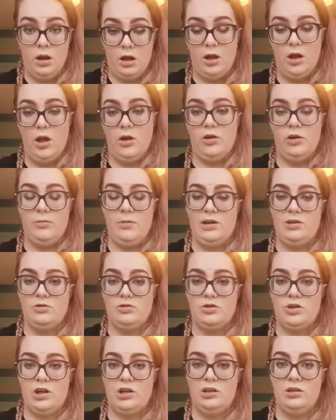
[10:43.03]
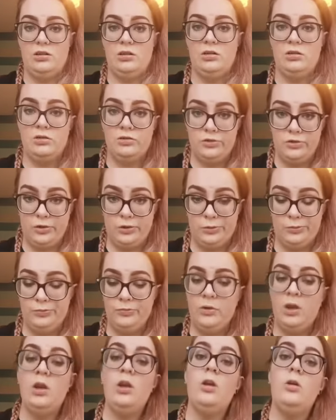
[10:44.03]
our middle strand. So
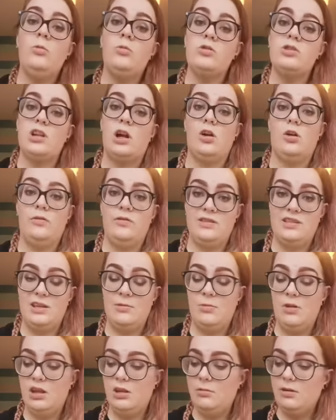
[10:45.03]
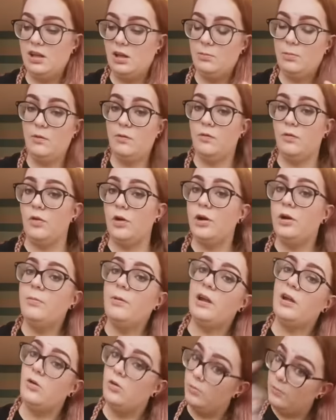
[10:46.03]
we'll start off the same way that we did before,
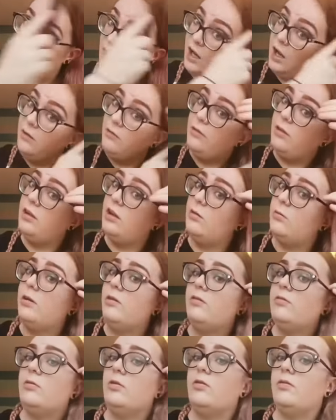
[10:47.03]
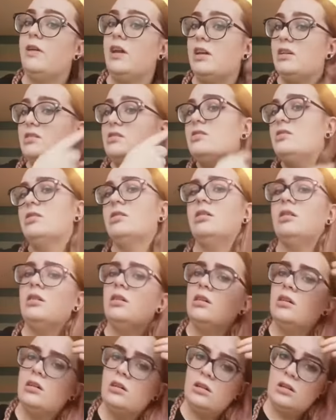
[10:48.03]
by combing everything away from our face
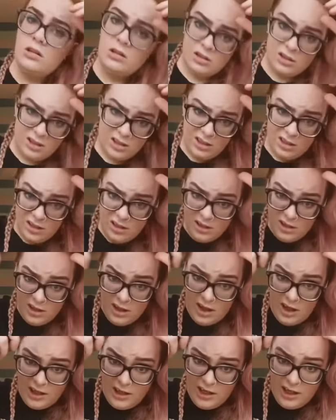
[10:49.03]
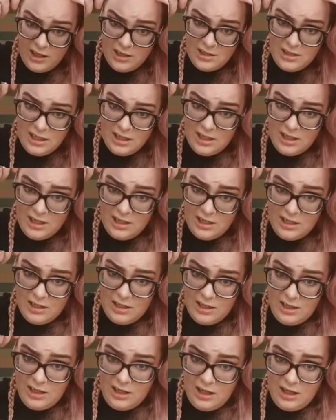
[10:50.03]
and then
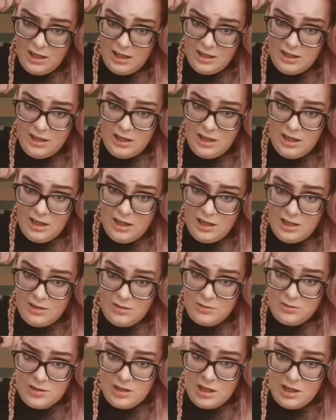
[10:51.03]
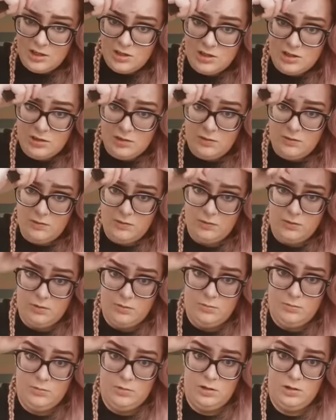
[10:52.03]
taking a diagonal section
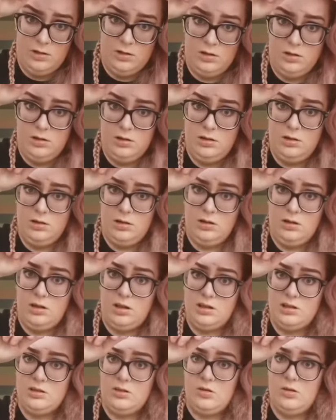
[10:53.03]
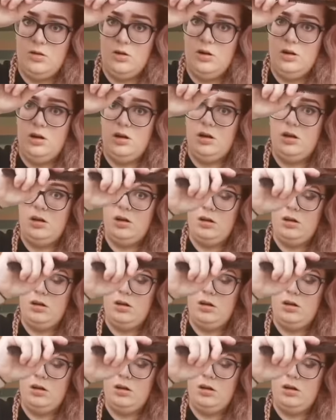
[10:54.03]
from this corner